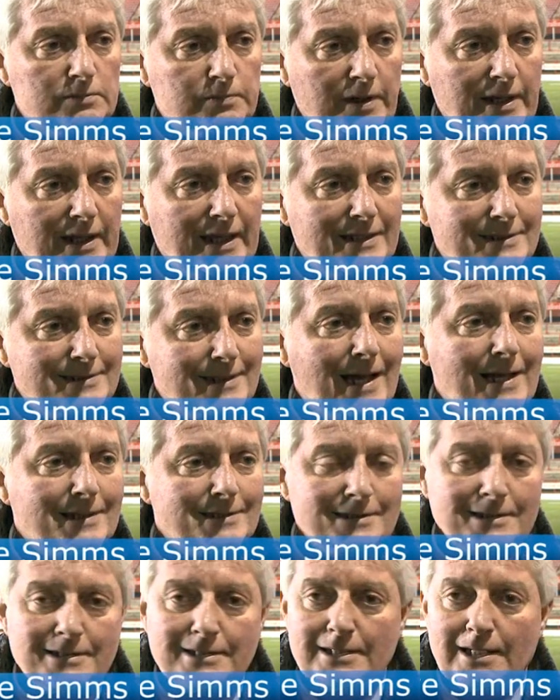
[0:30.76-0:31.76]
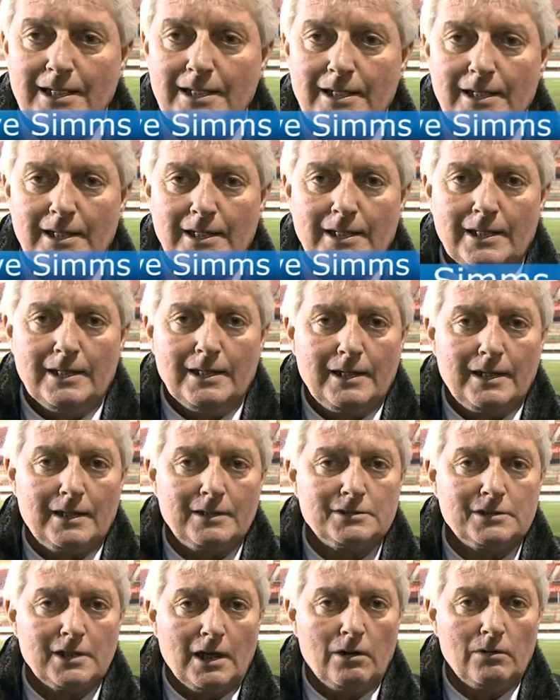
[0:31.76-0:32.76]
it's been against us and, uh, you
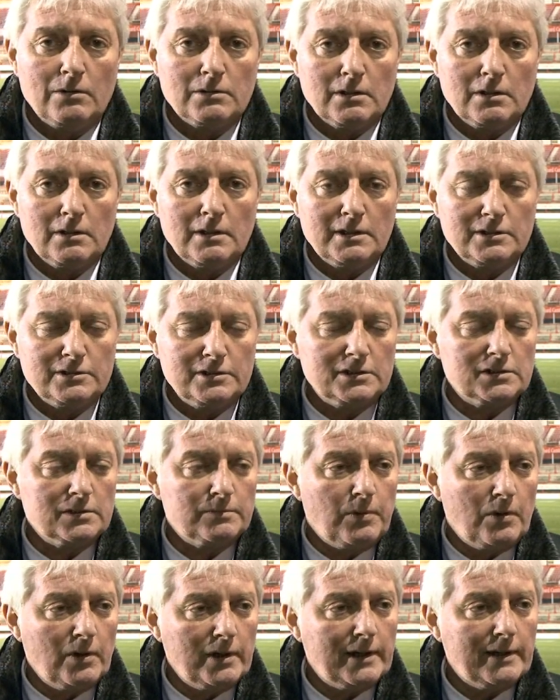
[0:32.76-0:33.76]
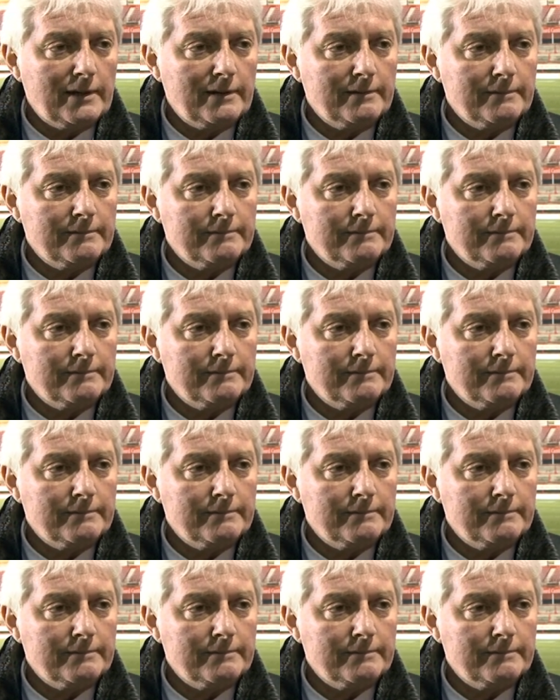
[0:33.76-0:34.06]
know, so it, it is disappointing.